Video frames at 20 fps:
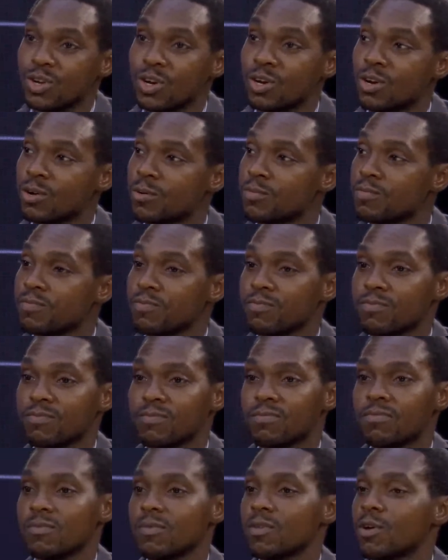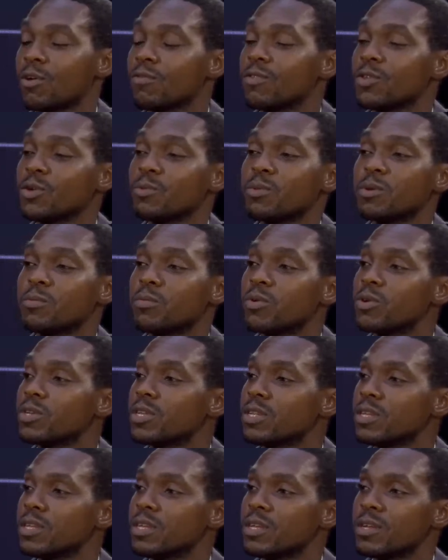of the human
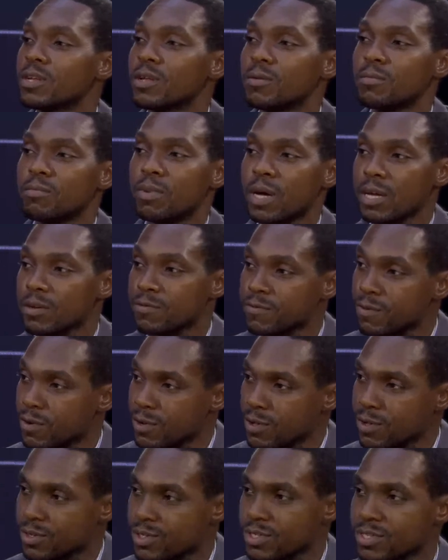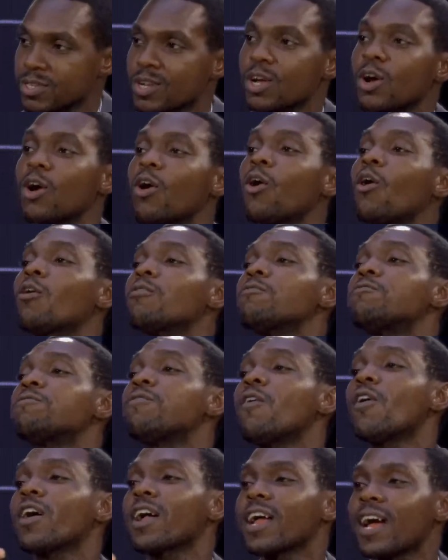body by a fungus, or
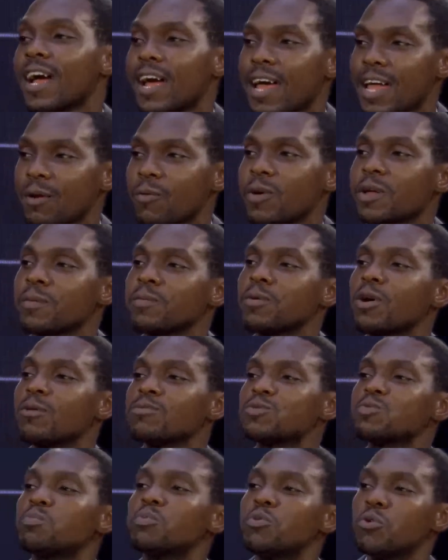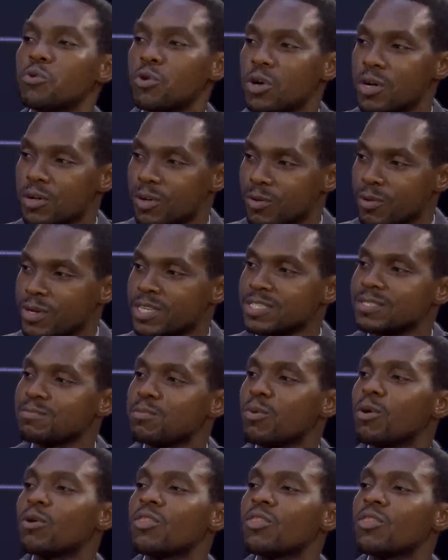fungi when it becomes plural, when it's more